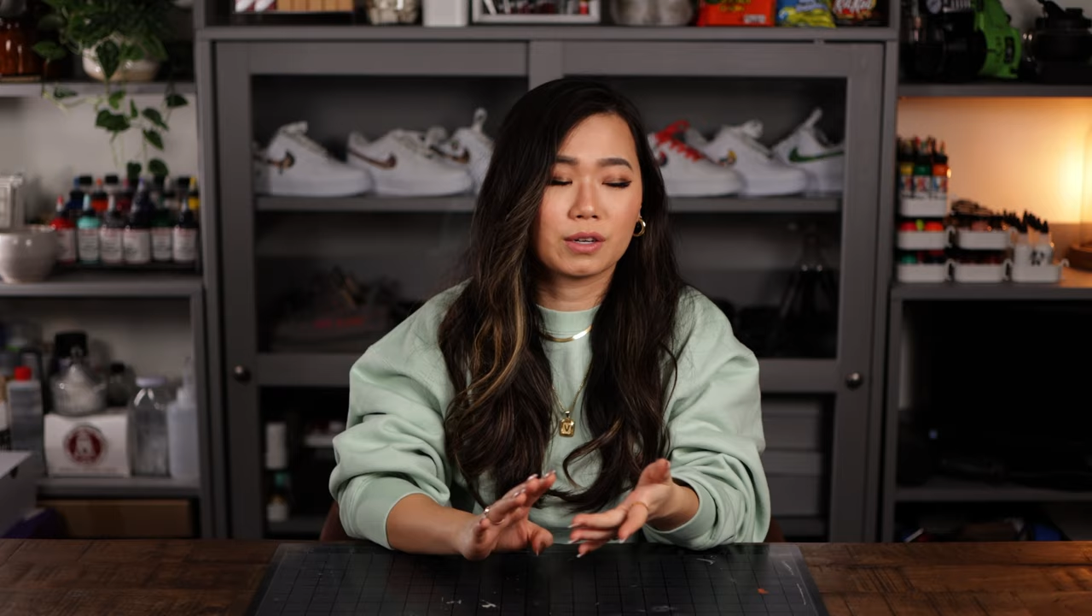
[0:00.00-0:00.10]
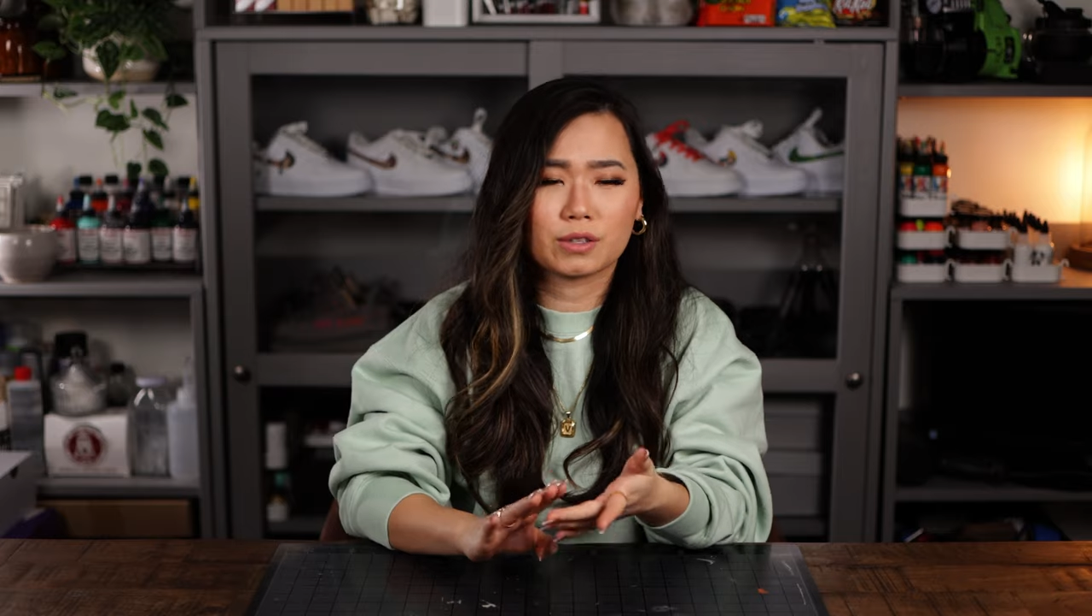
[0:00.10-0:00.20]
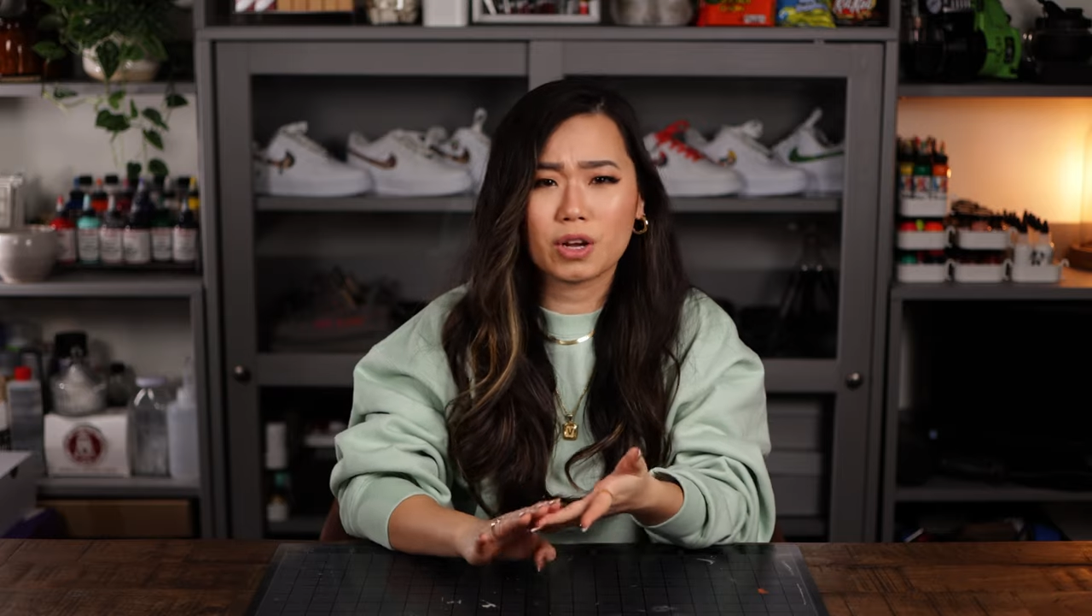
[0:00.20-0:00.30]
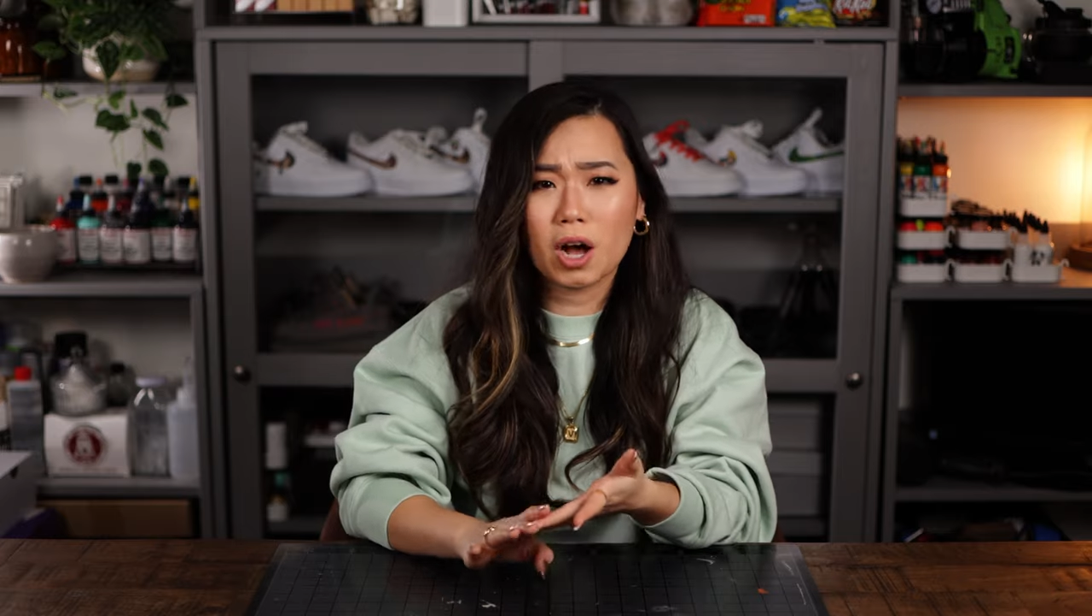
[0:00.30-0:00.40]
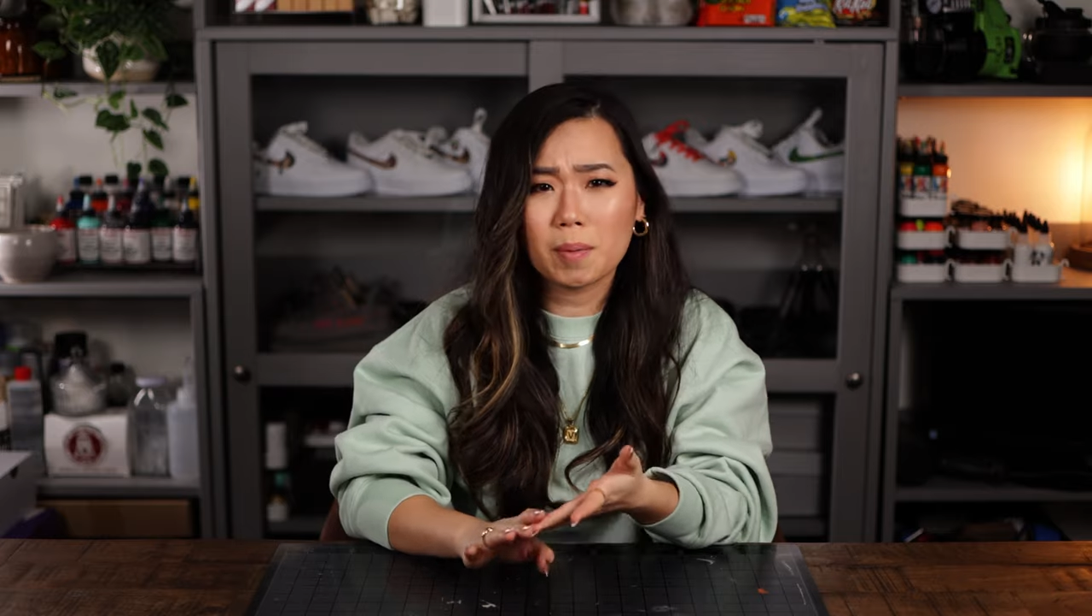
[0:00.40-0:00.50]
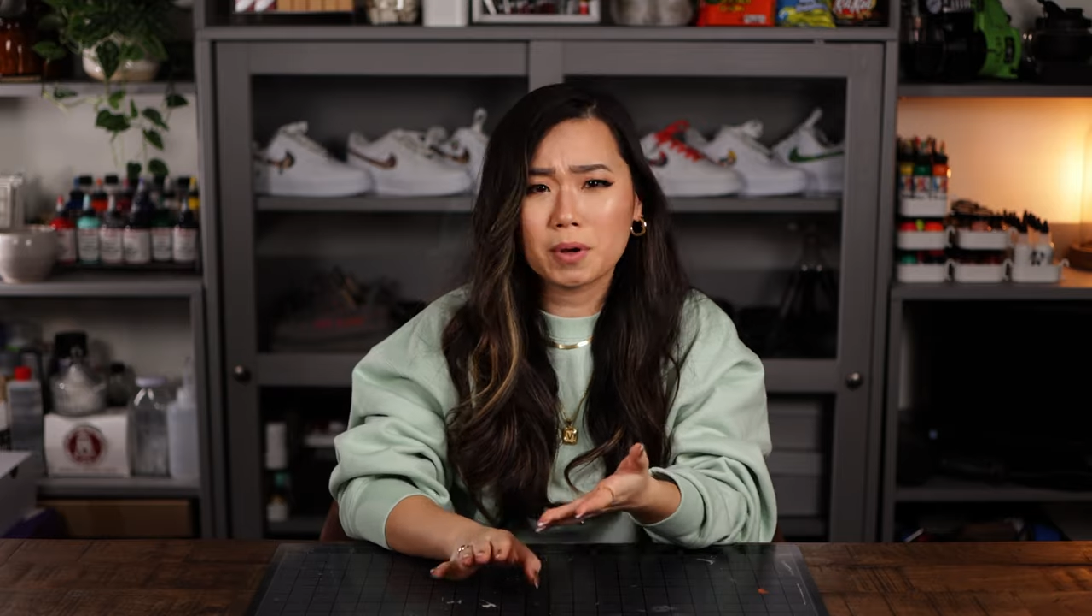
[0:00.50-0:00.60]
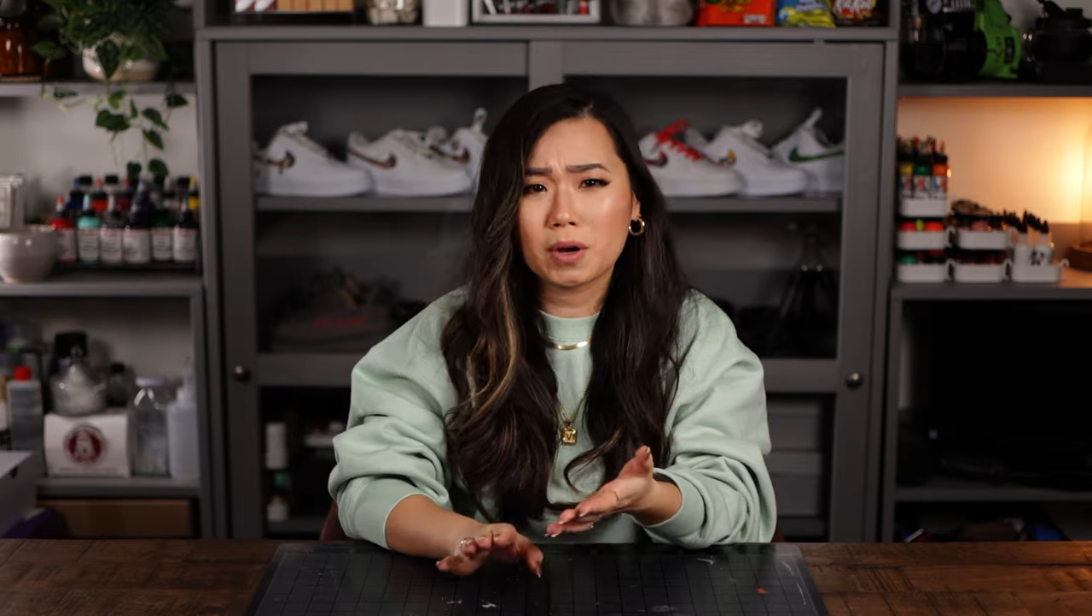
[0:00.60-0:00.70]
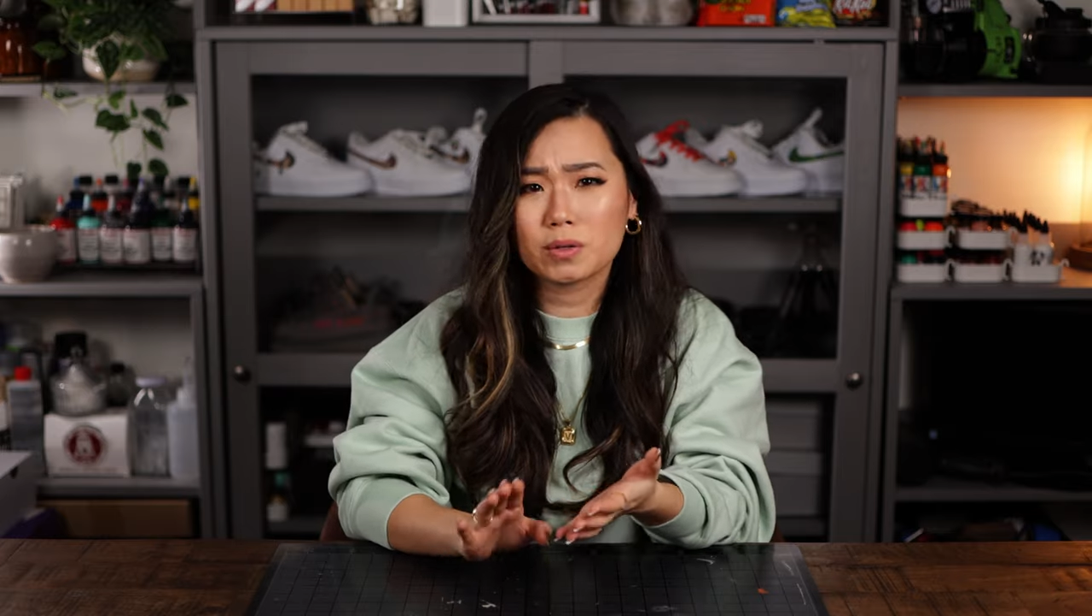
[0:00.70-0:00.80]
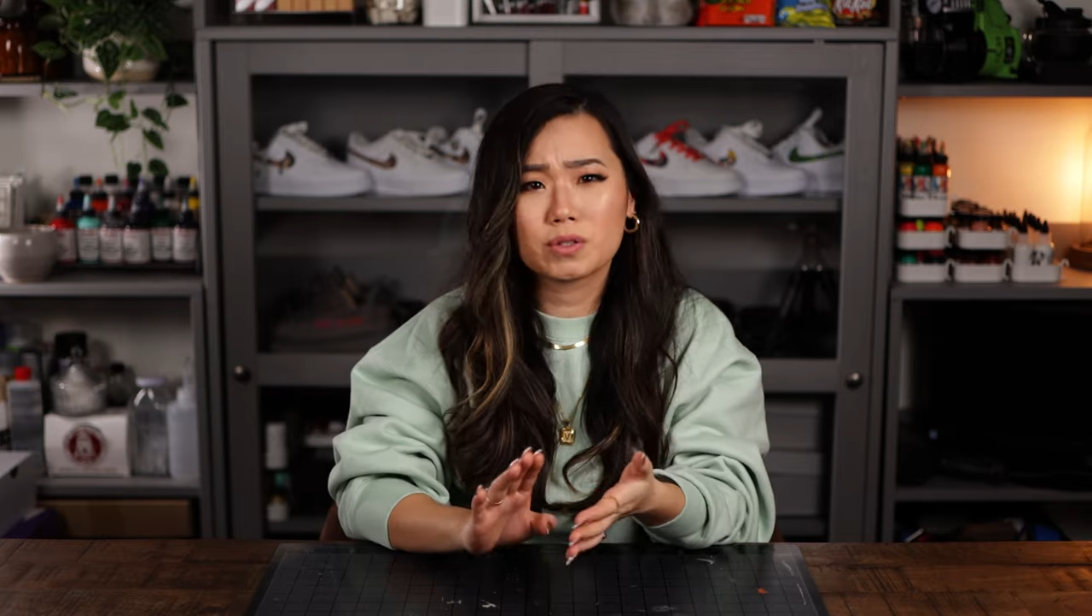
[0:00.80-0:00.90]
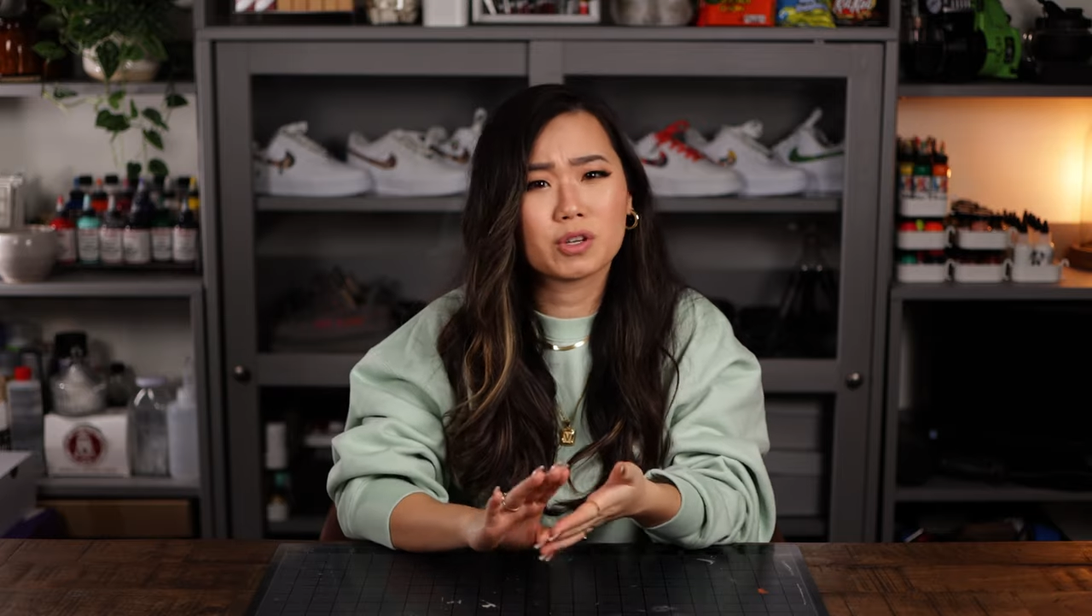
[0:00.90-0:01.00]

your top coats,